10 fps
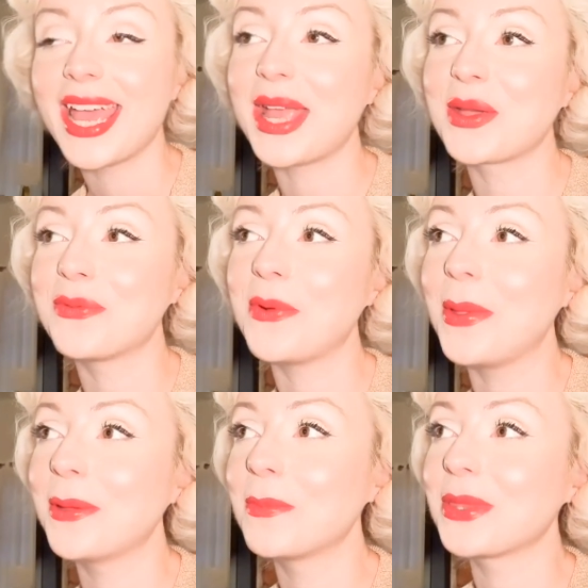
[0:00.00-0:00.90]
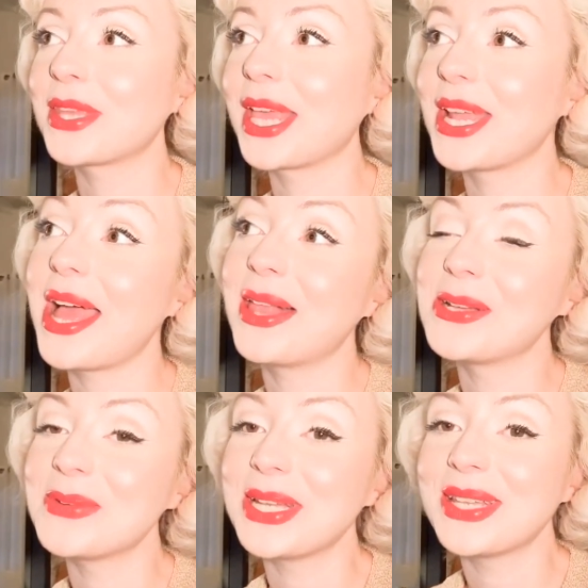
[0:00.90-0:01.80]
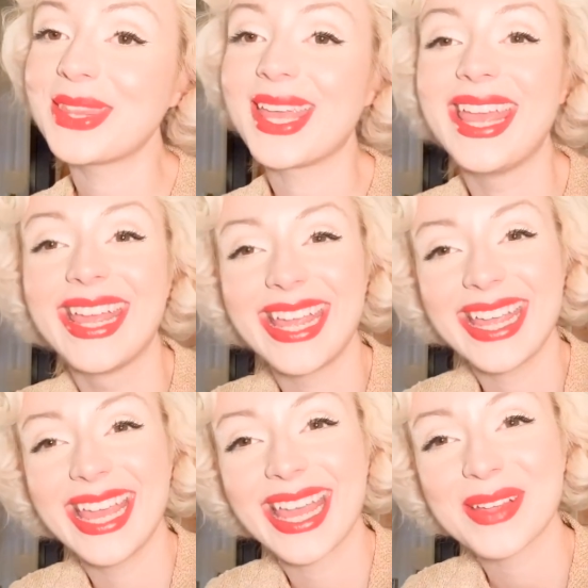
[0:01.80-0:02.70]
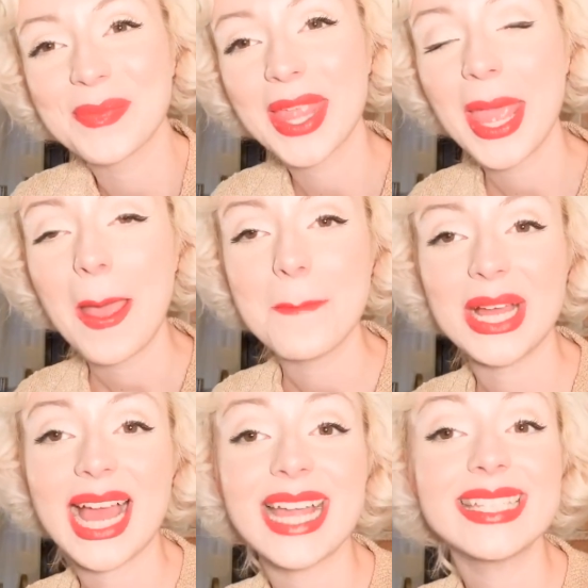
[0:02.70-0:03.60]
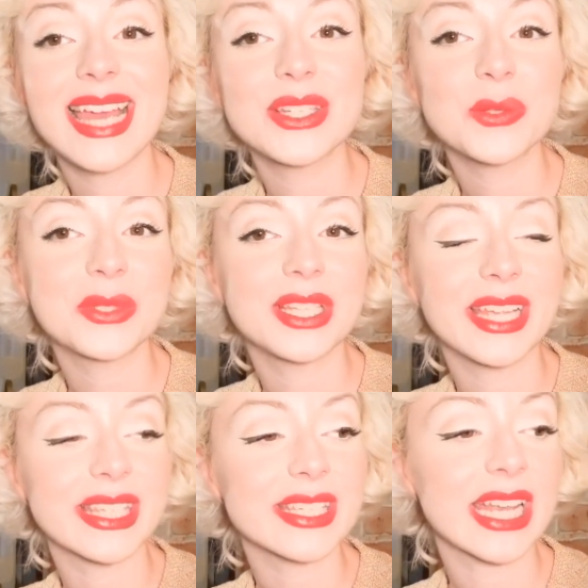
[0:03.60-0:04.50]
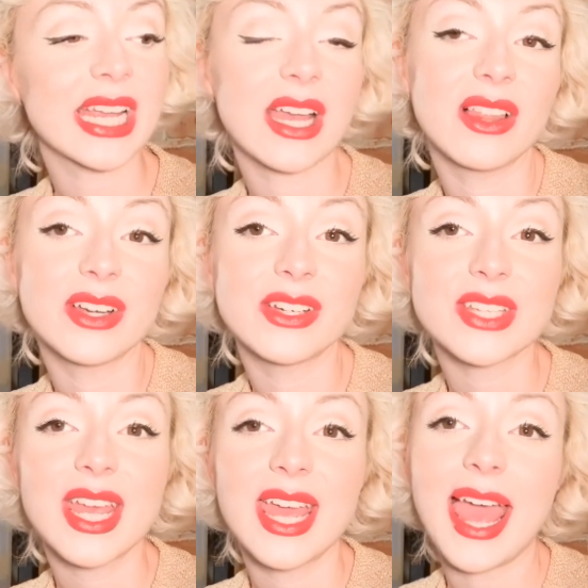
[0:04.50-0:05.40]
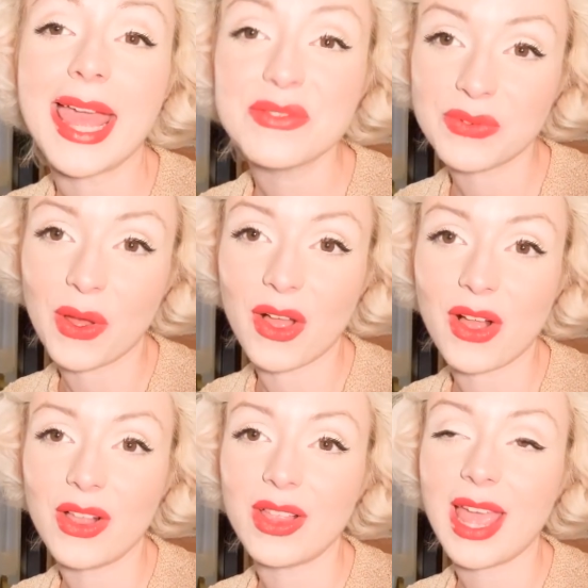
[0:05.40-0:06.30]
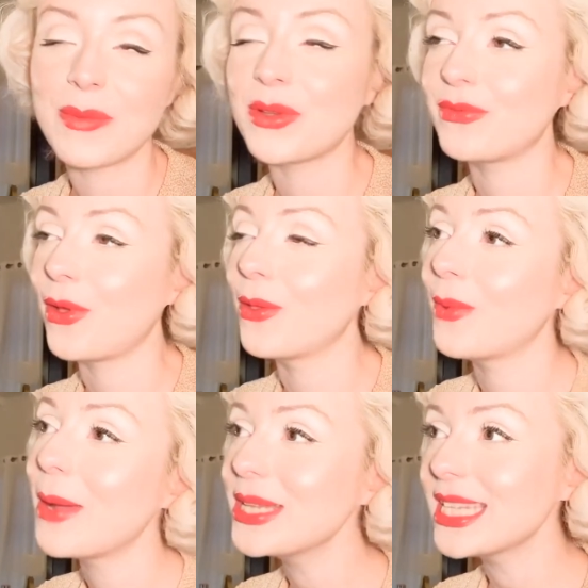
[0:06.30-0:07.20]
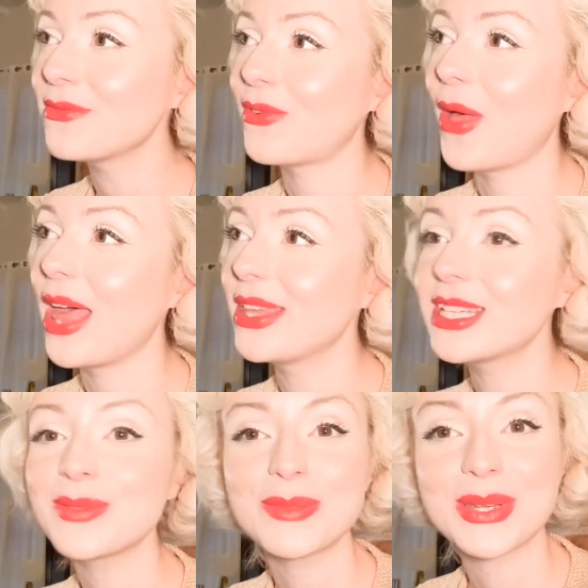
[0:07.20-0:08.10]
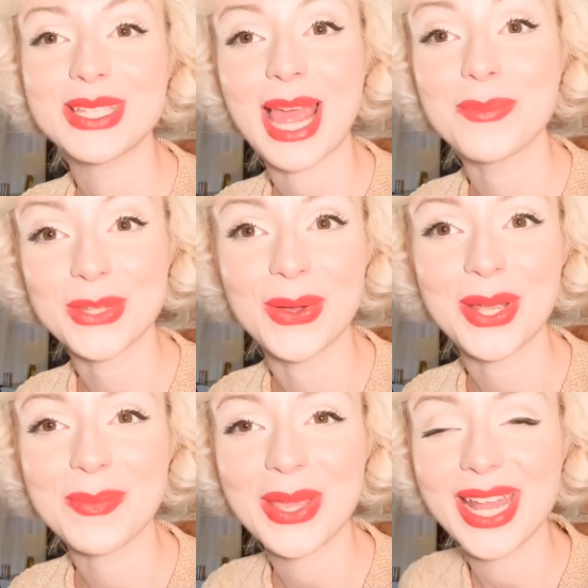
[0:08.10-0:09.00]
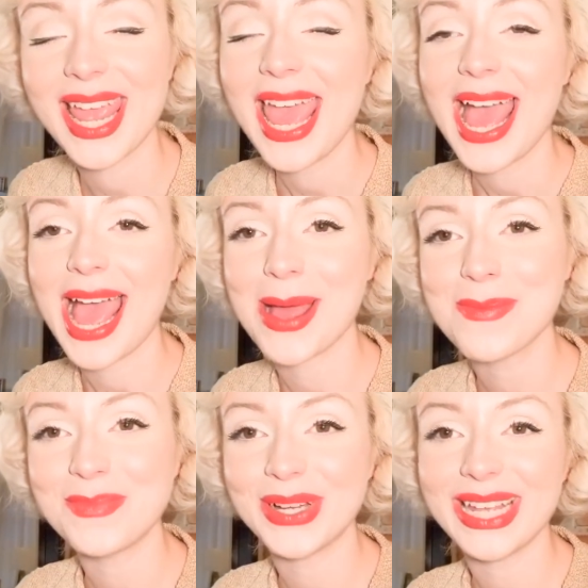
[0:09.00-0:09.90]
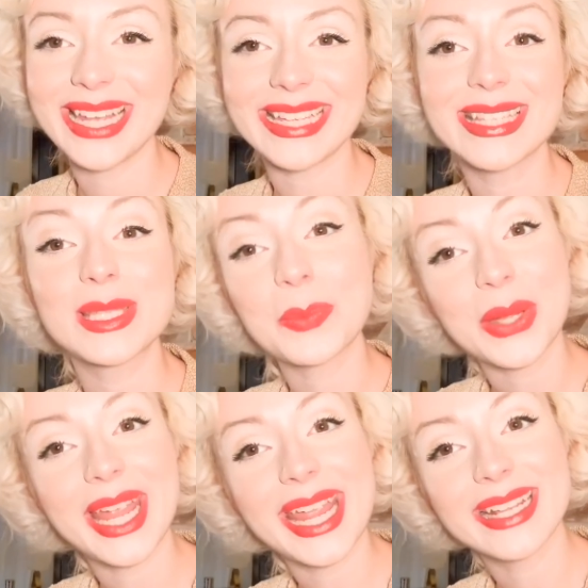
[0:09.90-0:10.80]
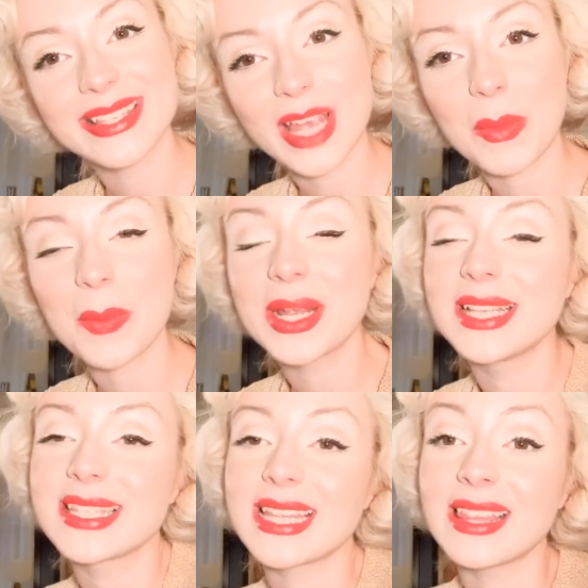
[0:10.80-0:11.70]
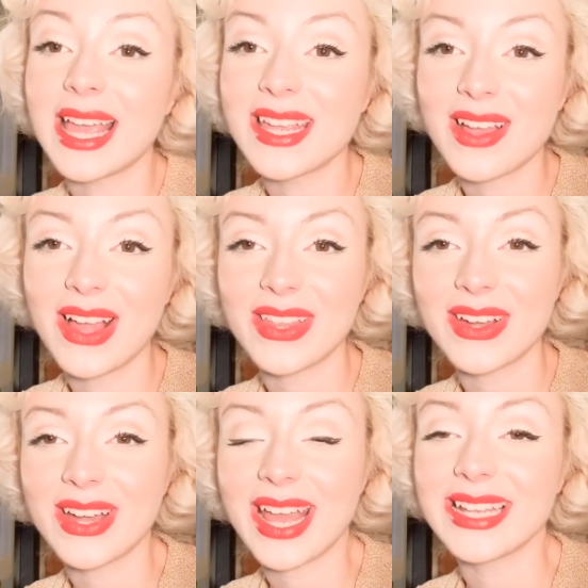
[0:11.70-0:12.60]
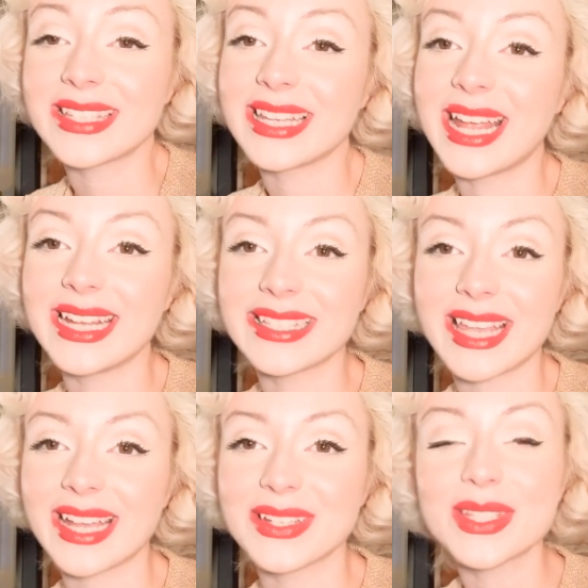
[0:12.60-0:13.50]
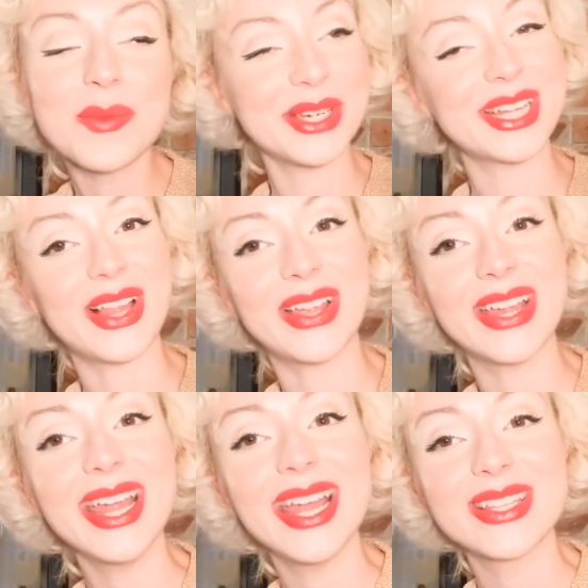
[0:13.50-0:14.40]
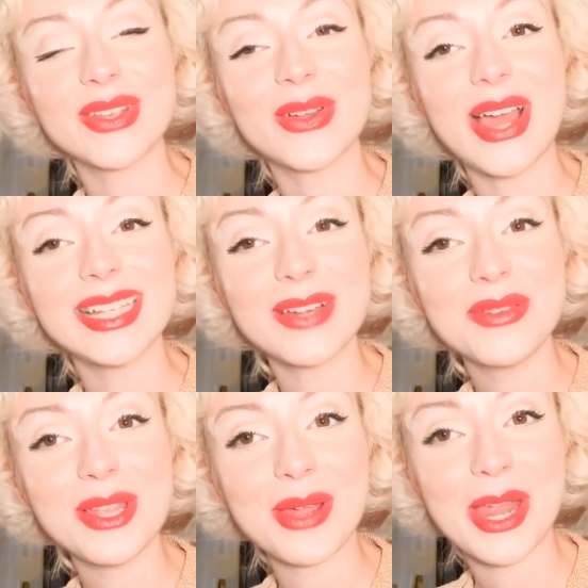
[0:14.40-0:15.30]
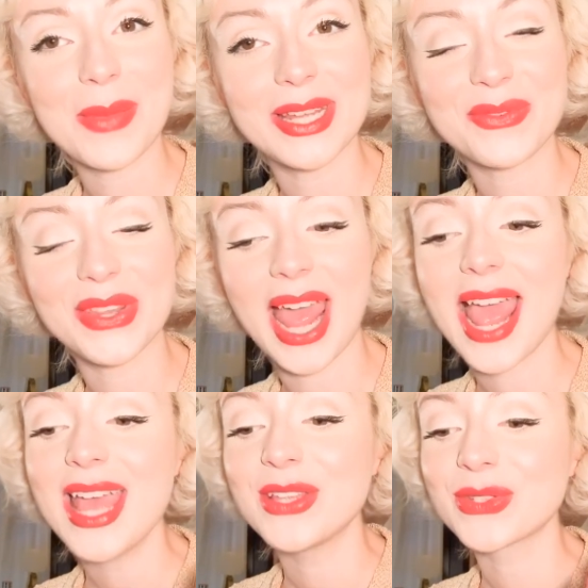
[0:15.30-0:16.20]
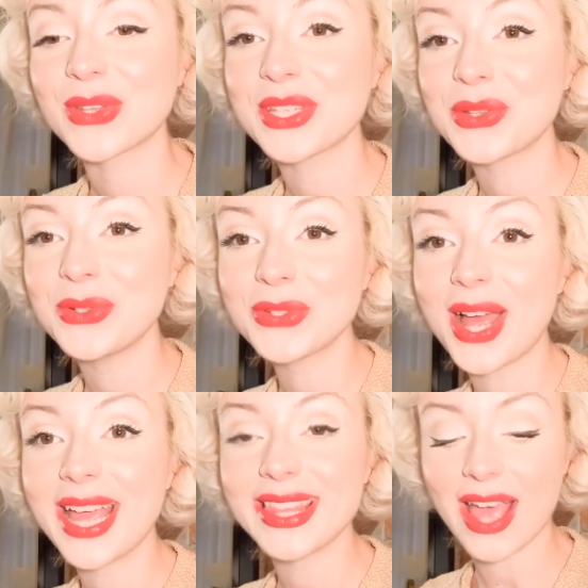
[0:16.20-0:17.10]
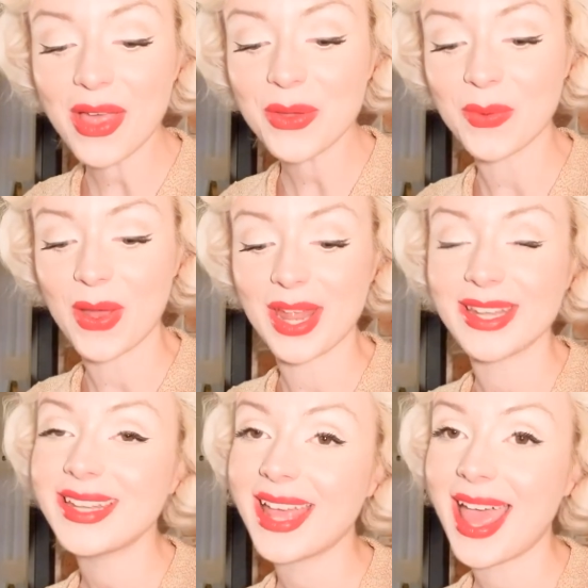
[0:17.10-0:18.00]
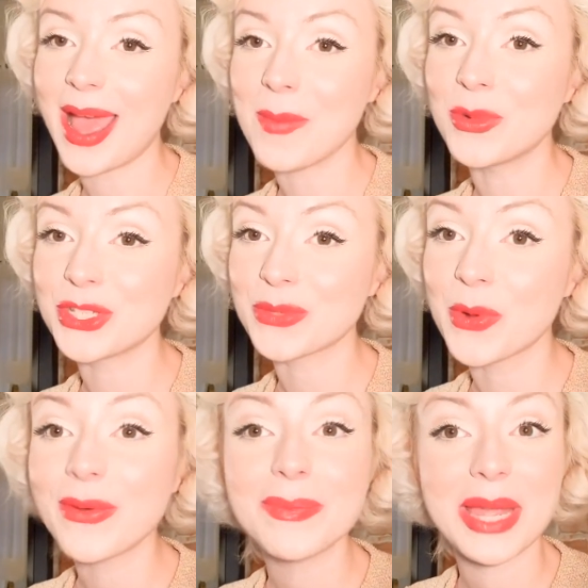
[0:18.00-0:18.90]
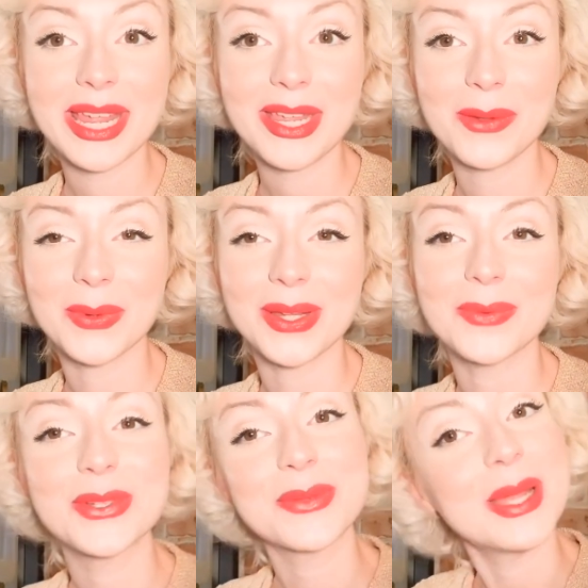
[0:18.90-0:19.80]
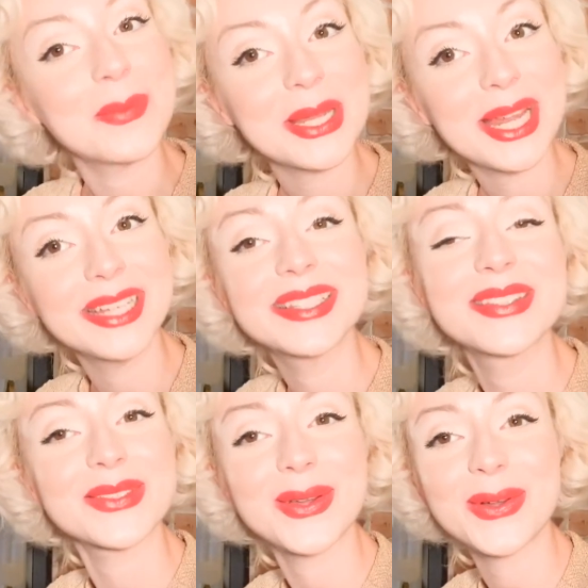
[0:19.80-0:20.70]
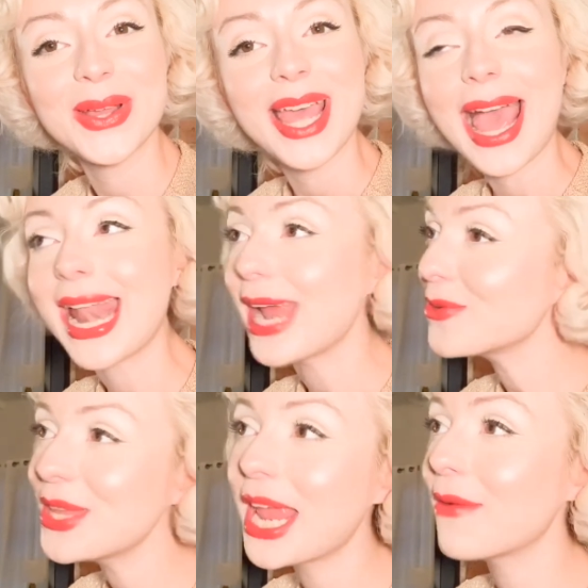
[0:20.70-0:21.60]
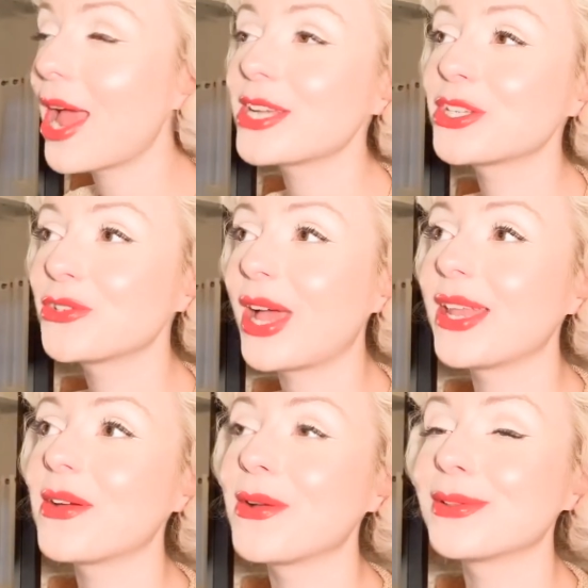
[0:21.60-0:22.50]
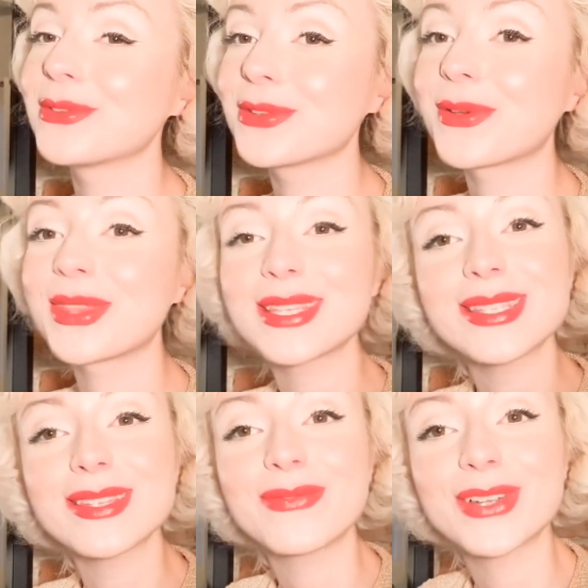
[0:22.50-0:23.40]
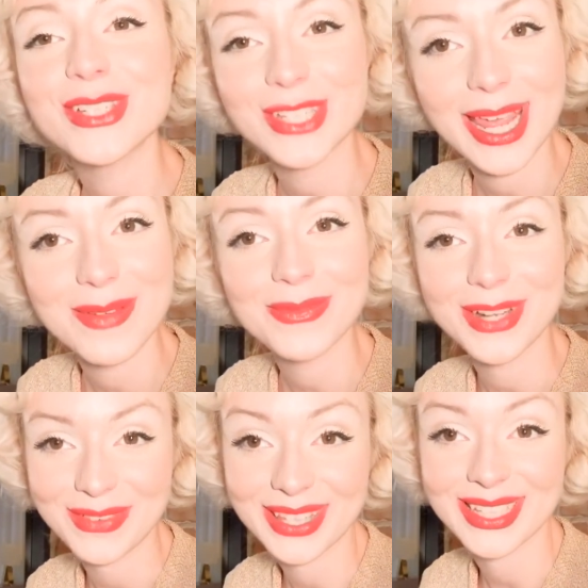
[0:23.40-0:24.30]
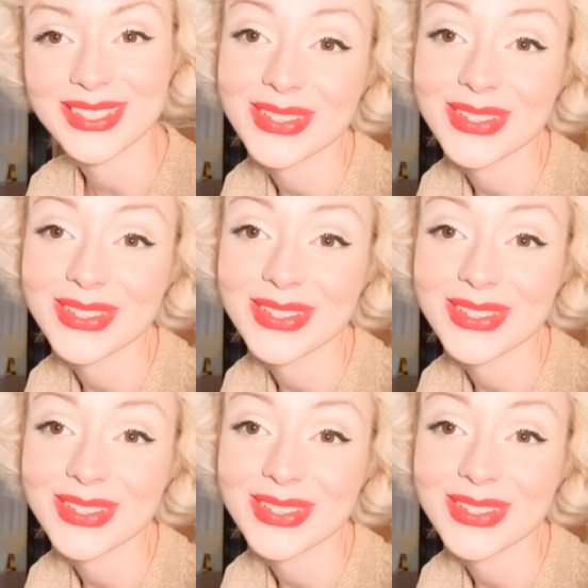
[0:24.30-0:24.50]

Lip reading: It could fall in with the kind of Halloween thing. But I tend to wear like this kind of colors in fall, and not fall, why am I saying fall? I think it's just because I'm talking about it. But in spring and summer, because it's a light color and it's a nice kind of summery color. So I definitely recommend it for that. So let's go try the other one, which is more of a pinky one, which might be nice. So, and I don't think I've actually tried it on. So this is the first time for everything.